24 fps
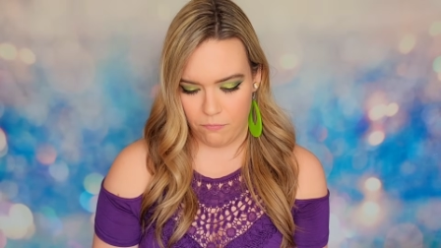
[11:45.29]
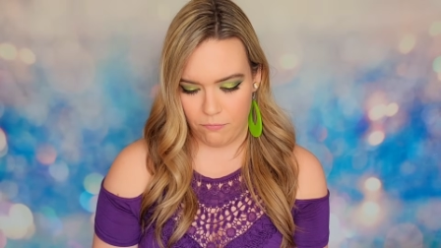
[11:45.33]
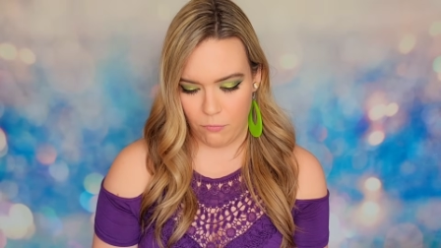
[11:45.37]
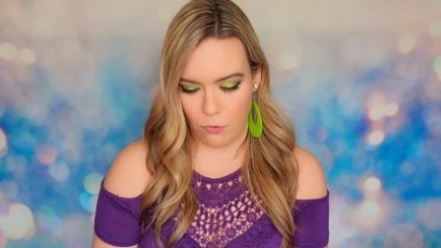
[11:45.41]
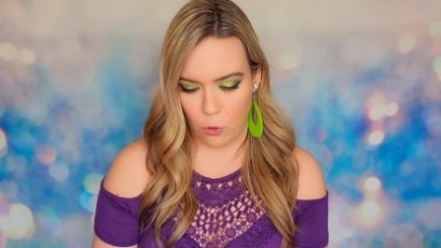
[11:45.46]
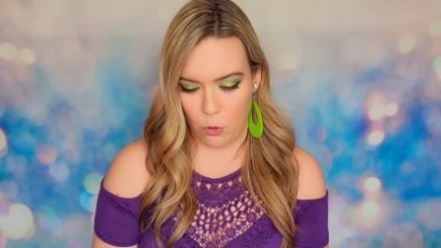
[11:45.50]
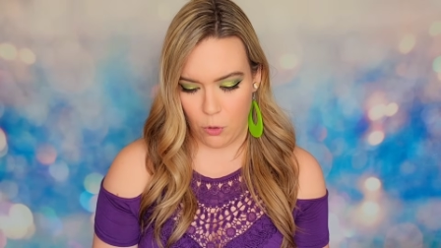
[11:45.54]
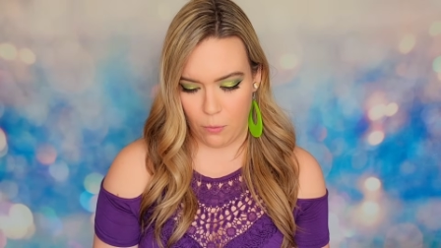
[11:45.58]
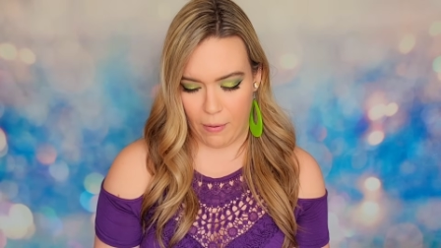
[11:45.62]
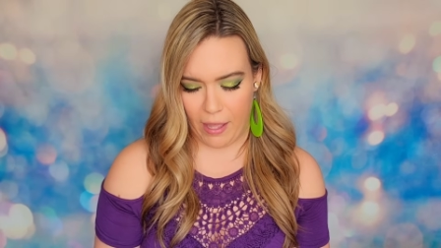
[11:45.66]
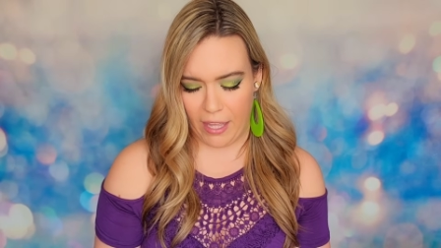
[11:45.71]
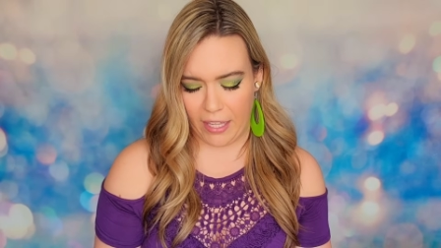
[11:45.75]

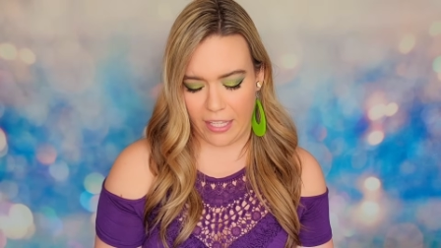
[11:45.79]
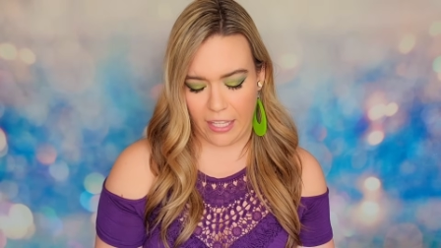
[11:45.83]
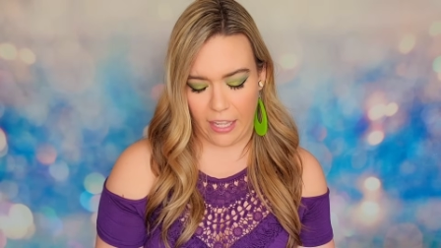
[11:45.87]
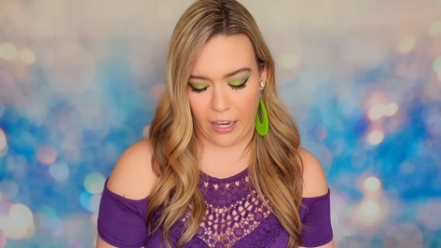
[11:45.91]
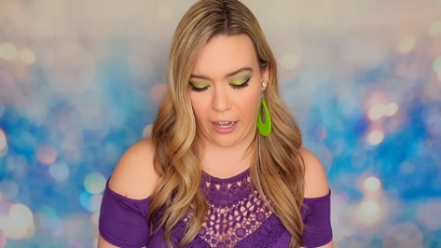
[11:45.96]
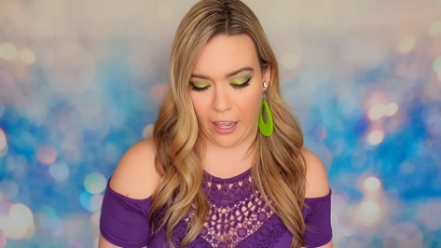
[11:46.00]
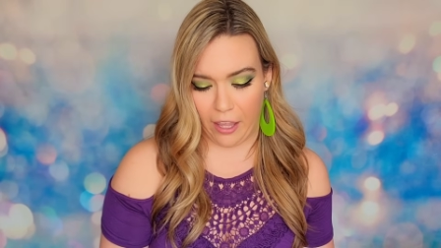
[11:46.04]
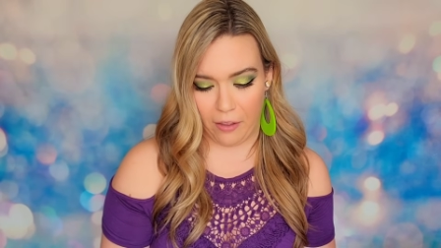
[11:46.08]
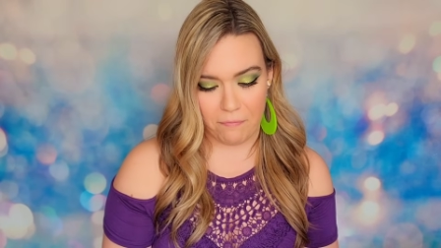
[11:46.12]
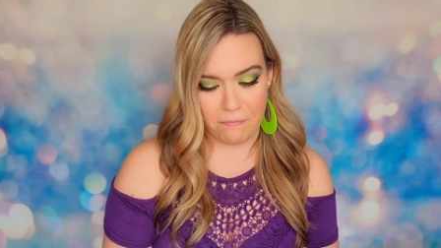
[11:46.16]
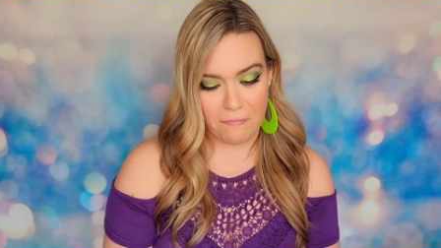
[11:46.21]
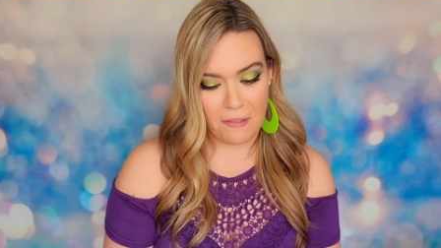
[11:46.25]
Who am I
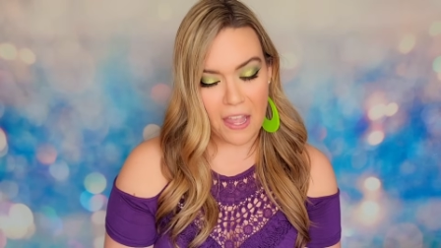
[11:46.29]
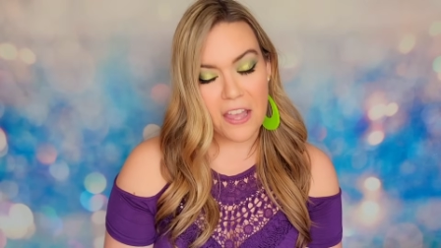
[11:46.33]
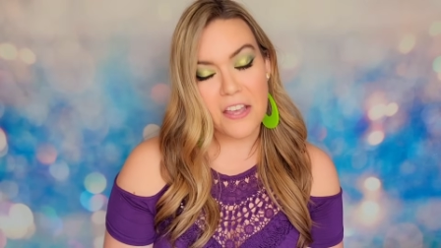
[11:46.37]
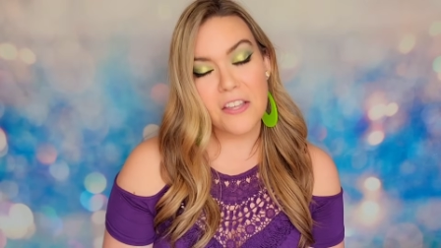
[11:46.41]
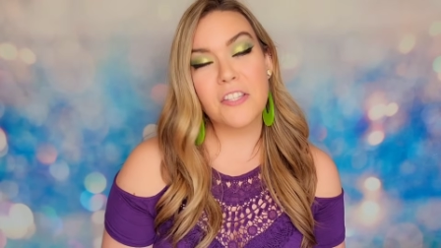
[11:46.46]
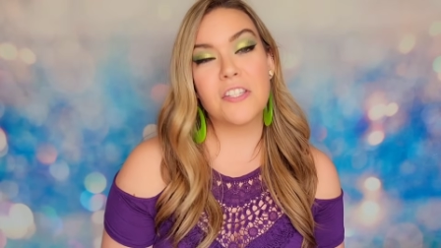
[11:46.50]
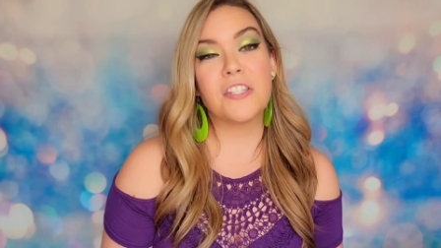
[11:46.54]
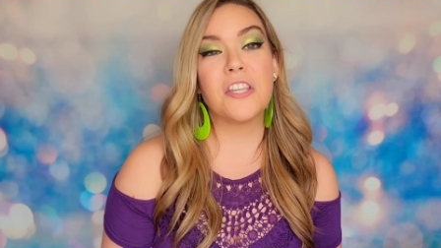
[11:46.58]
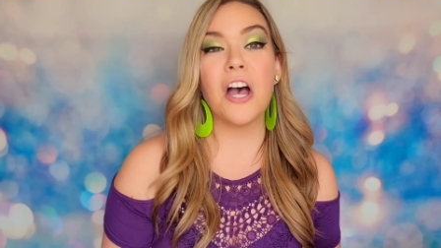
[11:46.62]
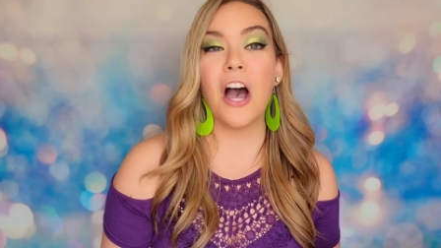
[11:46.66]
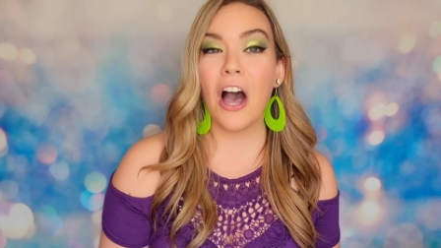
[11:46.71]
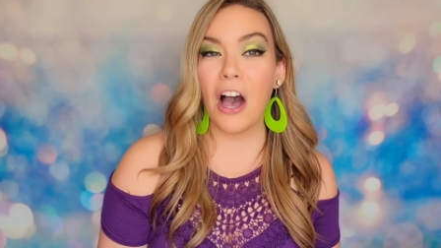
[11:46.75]
kidding?
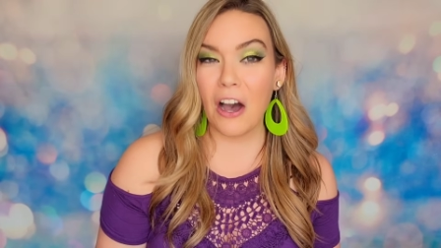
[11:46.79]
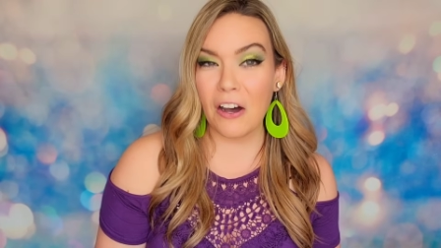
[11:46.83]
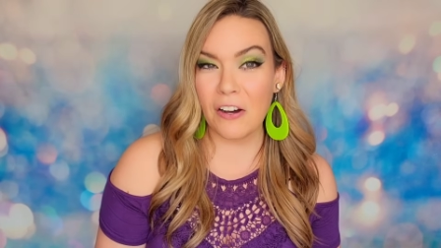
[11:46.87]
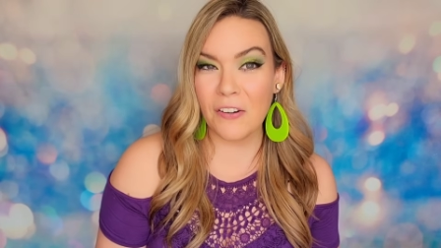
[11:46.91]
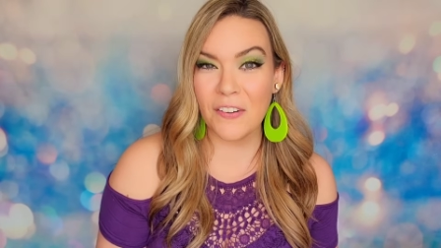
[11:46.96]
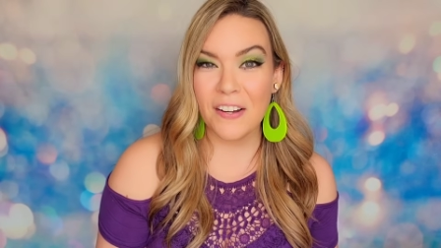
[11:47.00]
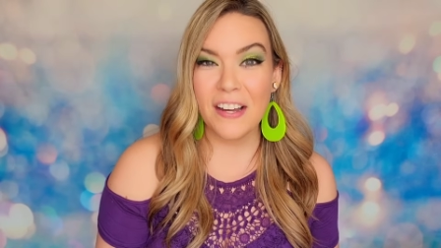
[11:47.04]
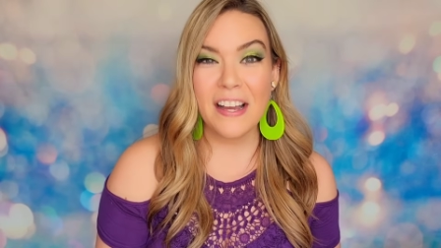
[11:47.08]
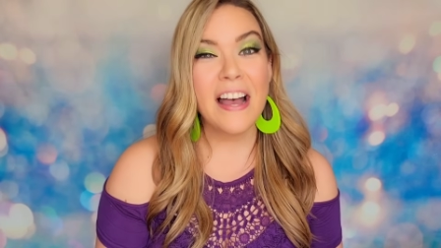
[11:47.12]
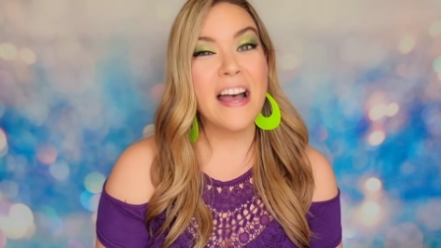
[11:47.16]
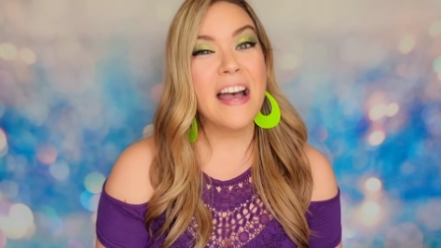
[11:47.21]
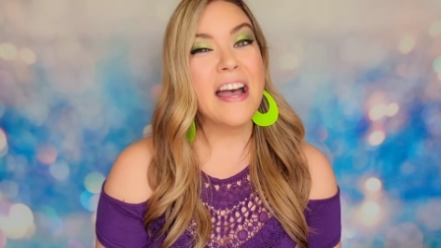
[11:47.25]
So
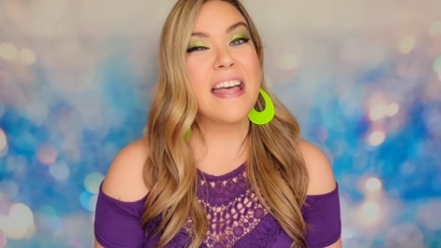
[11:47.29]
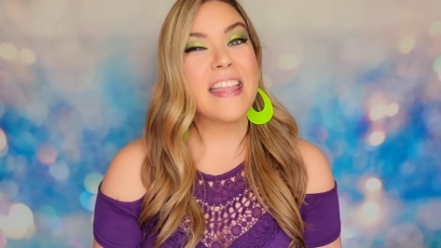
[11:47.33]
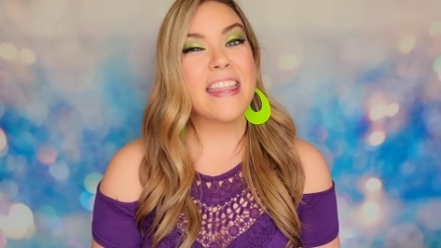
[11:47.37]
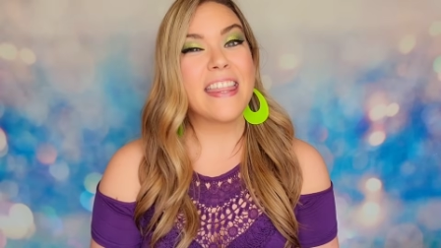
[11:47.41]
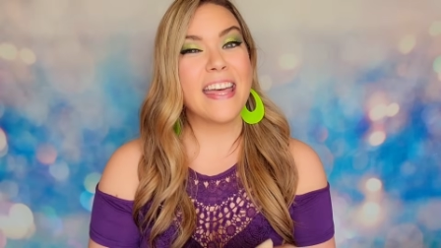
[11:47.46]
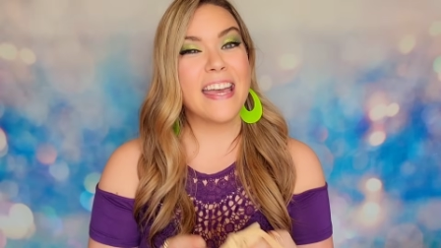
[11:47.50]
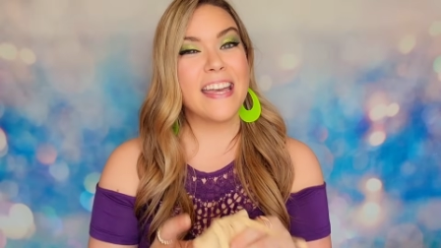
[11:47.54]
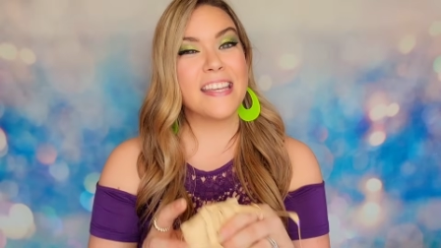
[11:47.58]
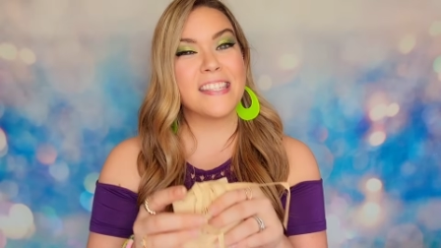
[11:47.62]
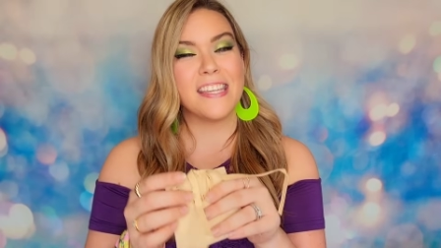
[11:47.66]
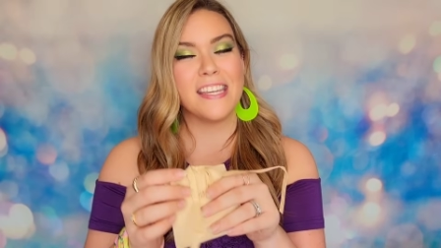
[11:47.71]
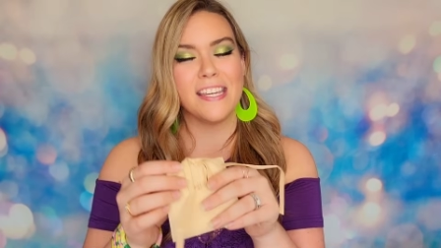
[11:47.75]

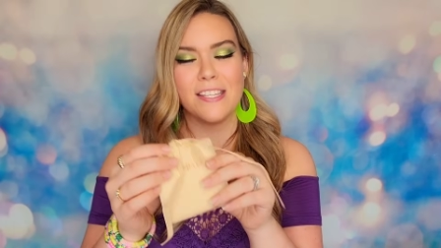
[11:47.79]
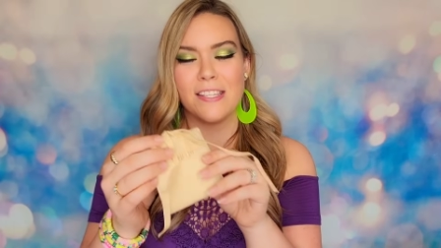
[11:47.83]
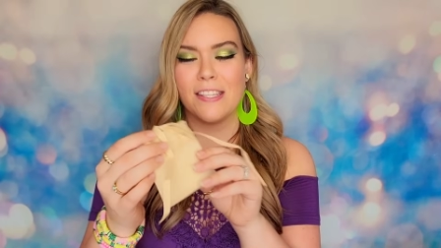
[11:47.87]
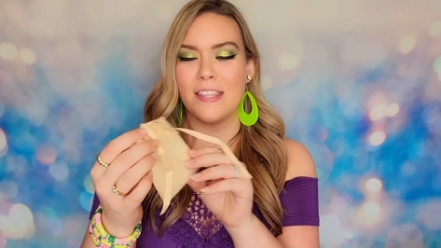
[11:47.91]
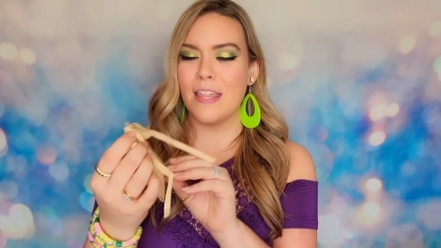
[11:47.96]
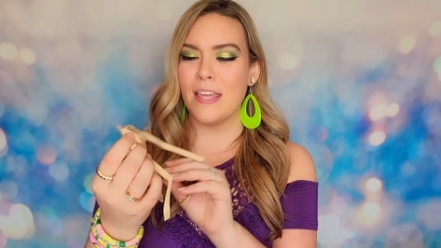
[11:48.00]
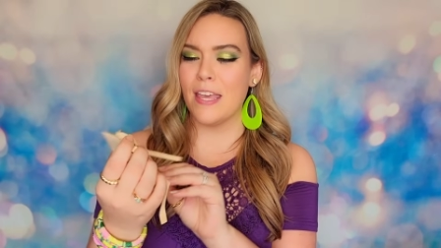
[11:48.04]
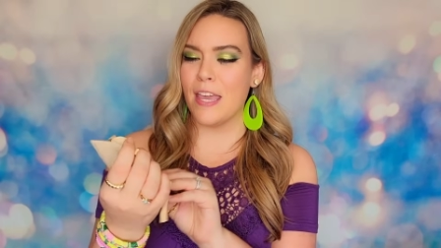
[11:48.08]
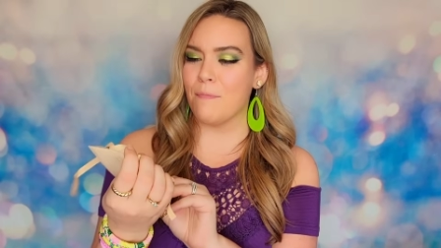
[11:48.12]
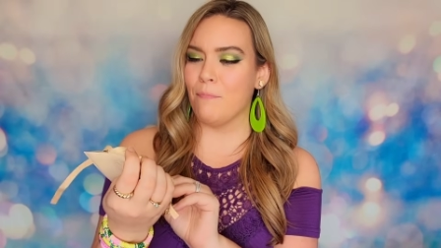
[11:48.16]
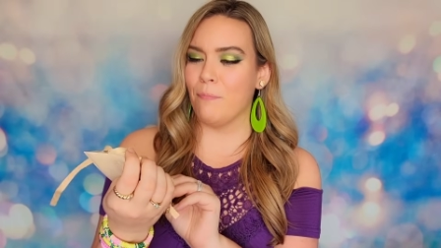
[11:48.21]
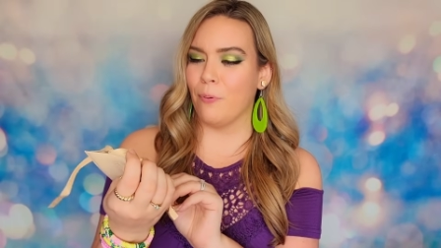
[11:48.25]
this is the